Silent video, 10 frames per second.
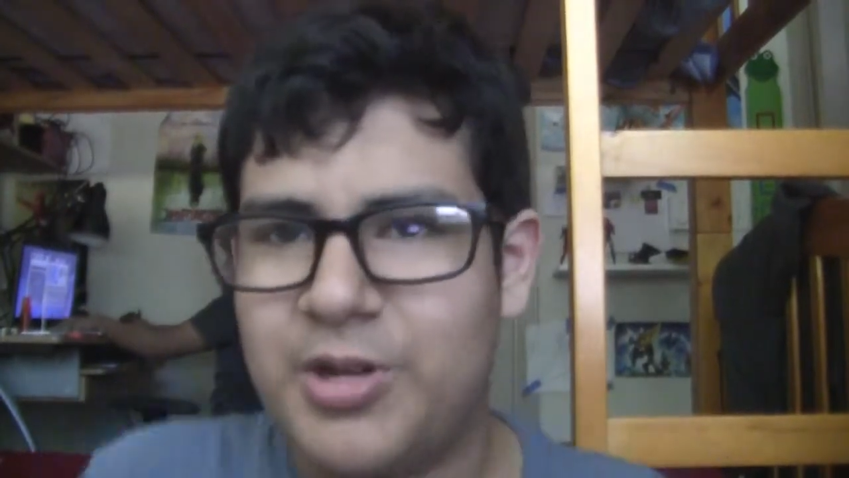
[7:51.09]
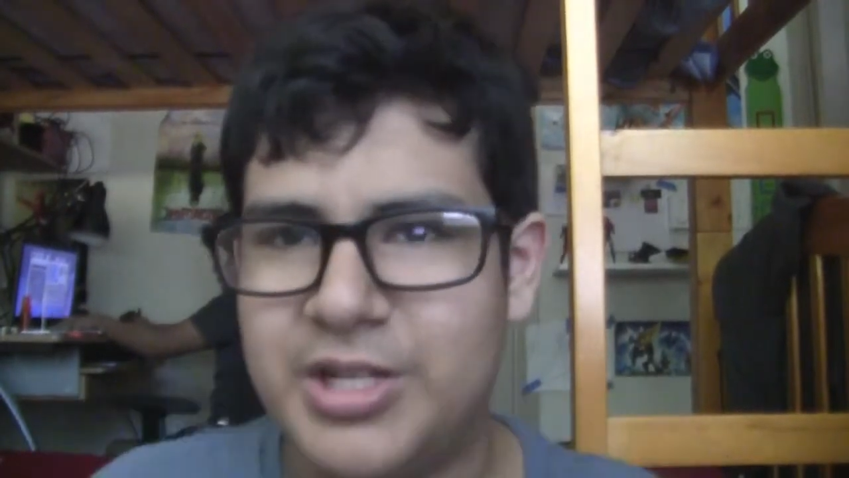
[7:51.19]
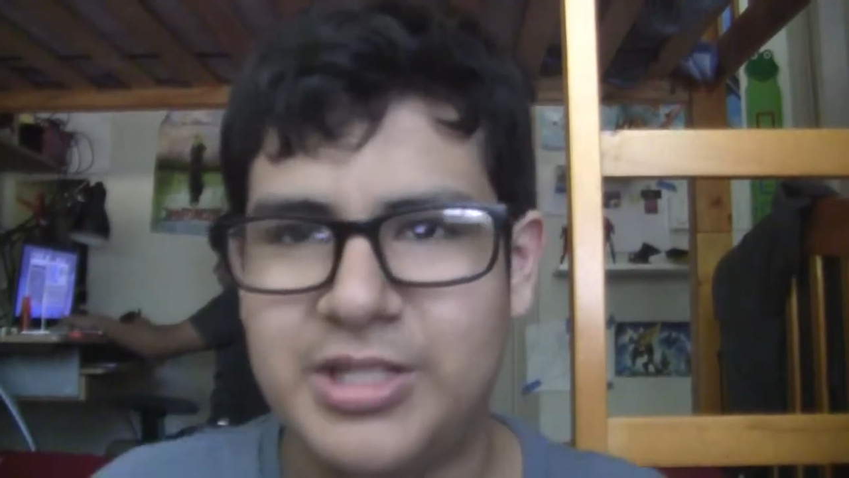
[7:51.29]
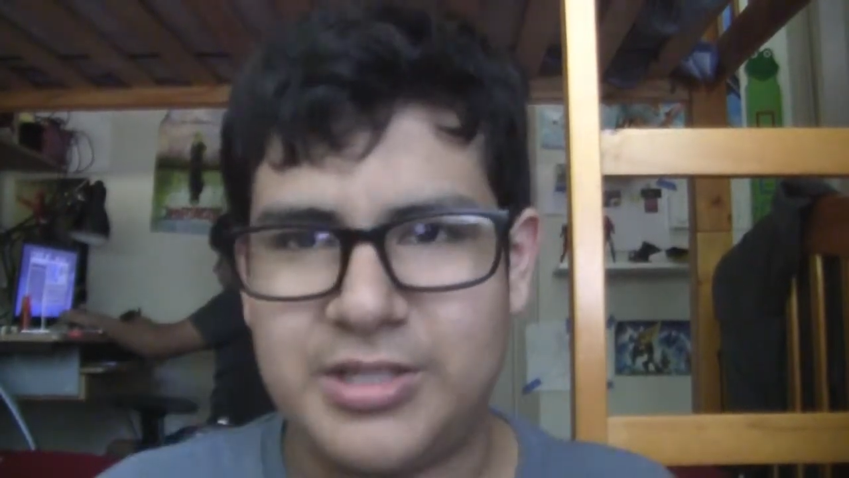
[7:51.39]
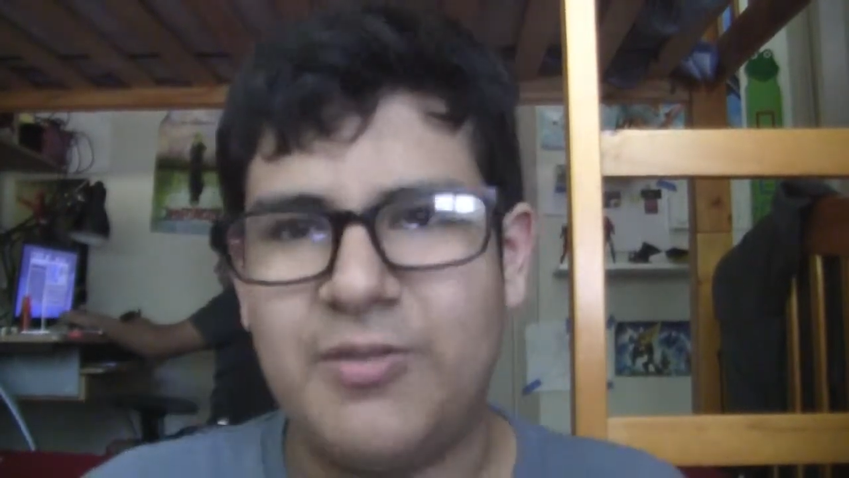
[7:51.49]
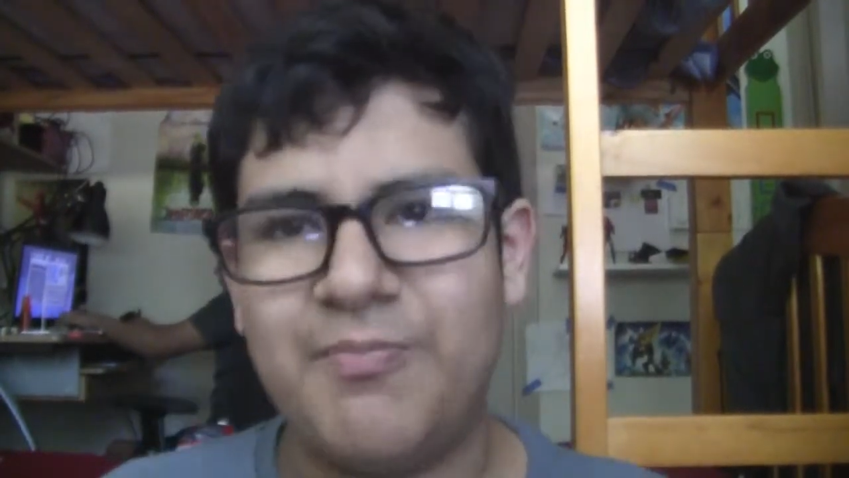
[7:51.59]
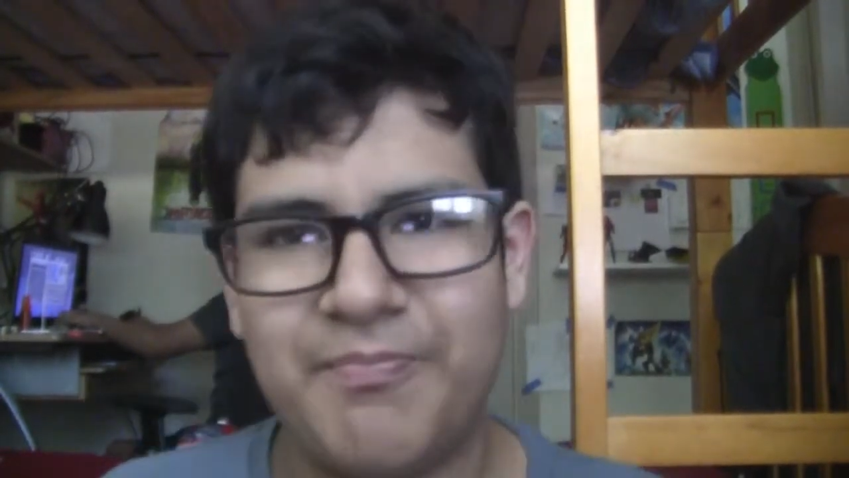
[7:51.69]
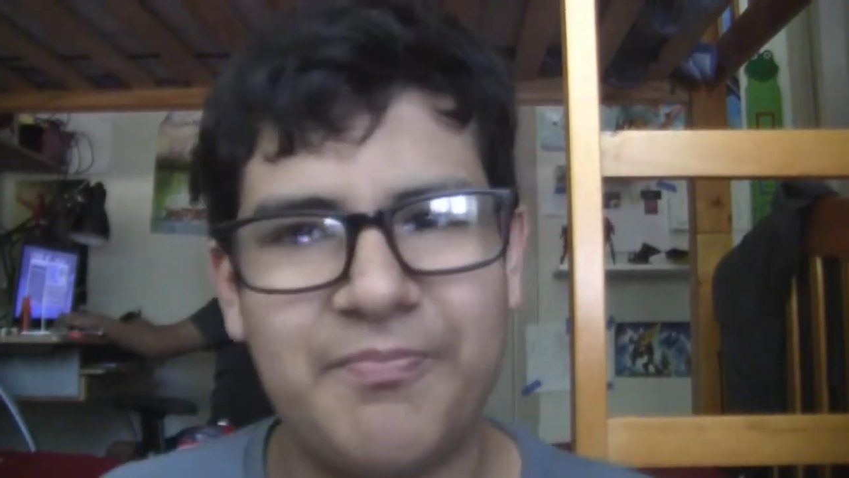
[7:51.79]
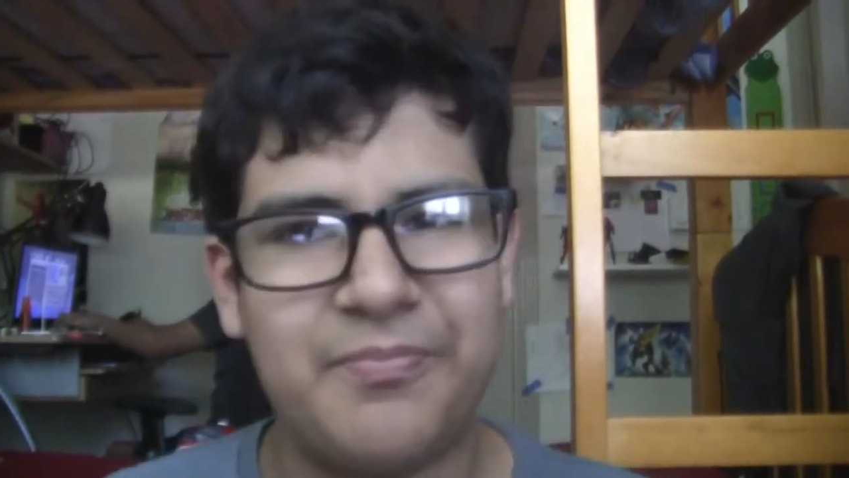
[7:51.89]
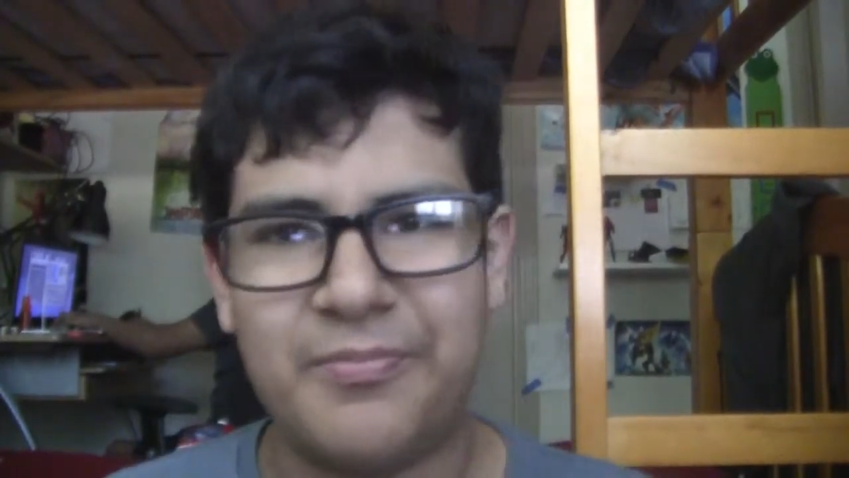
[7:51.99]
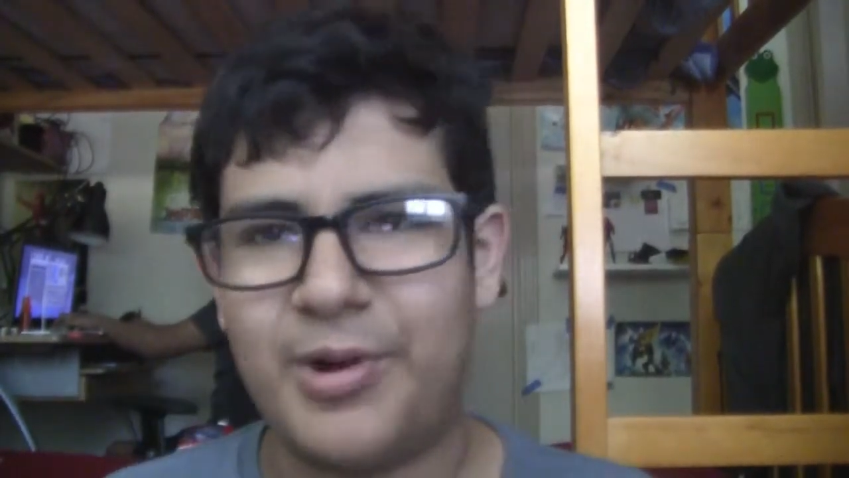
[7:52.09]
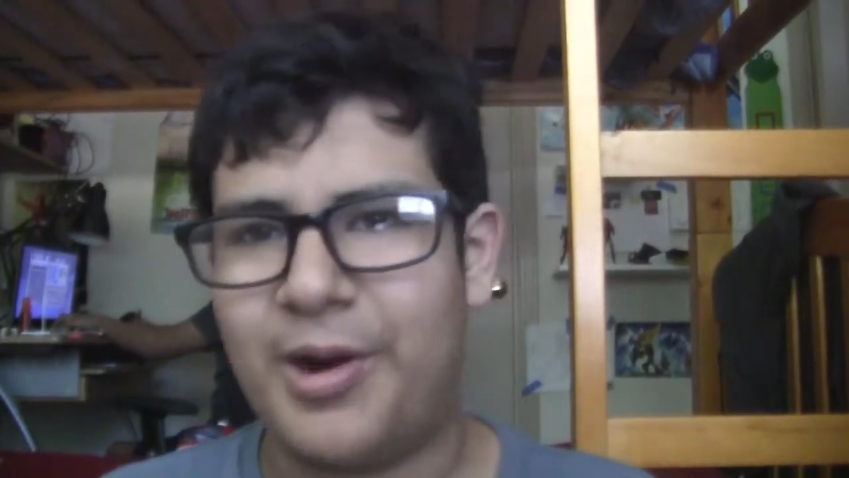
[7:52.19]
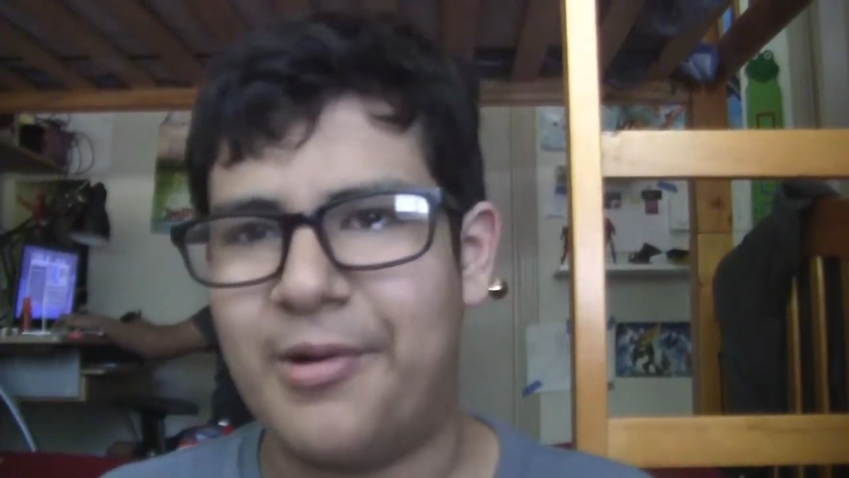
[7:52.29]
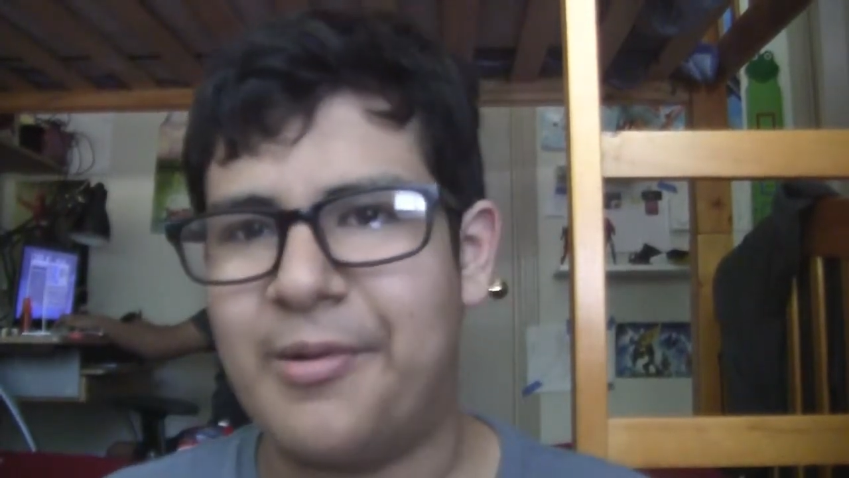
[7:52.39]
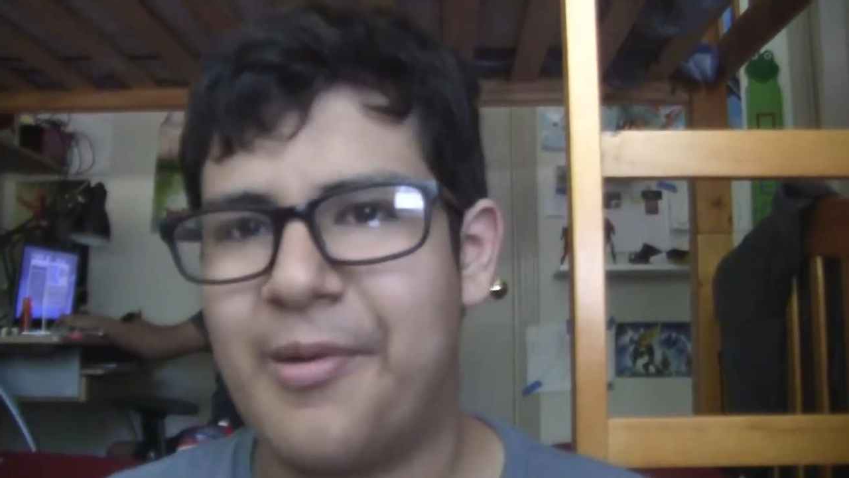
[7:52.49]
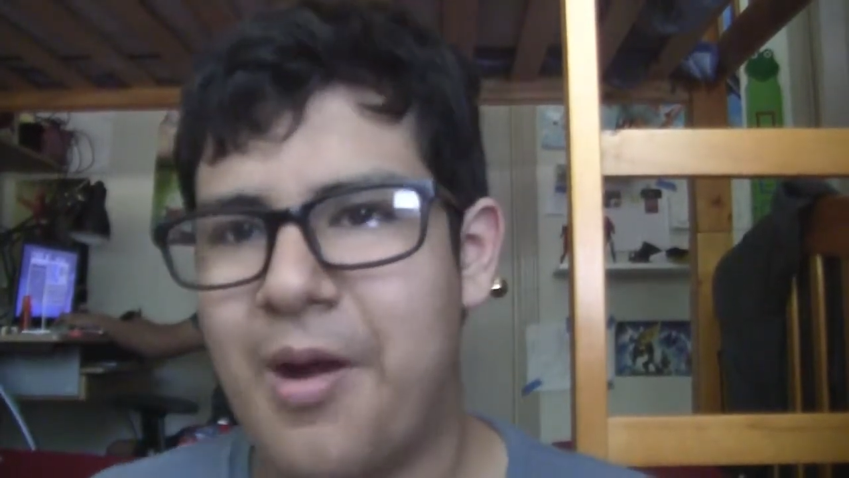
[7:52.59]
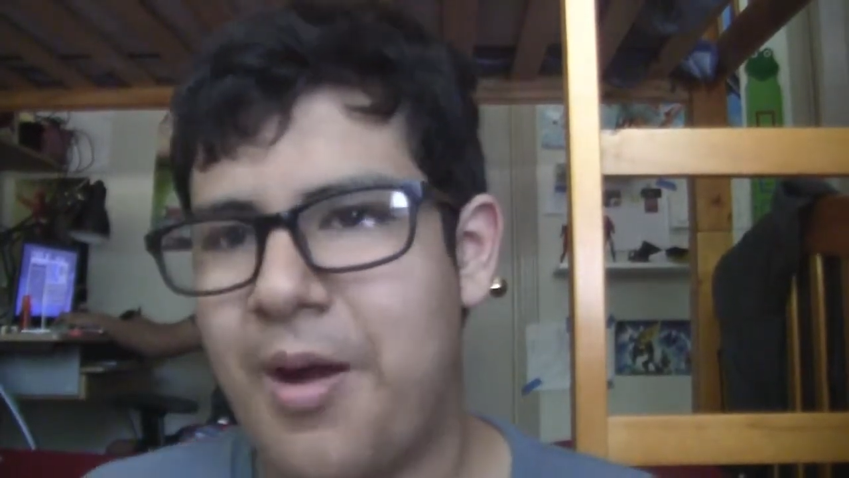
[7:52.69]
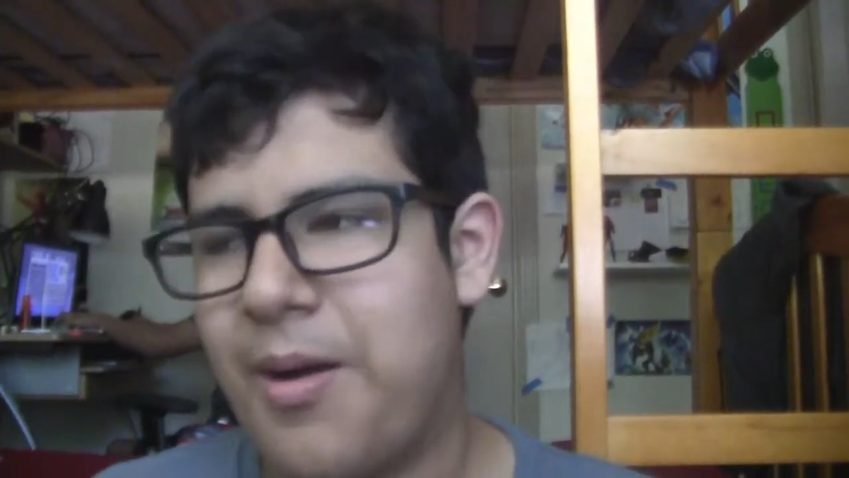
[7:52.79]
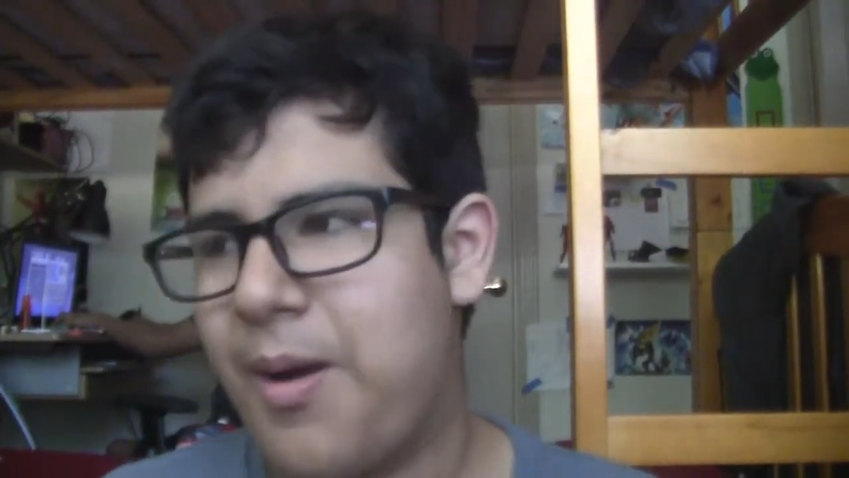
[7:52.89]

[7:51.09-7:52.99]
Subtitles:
was, well,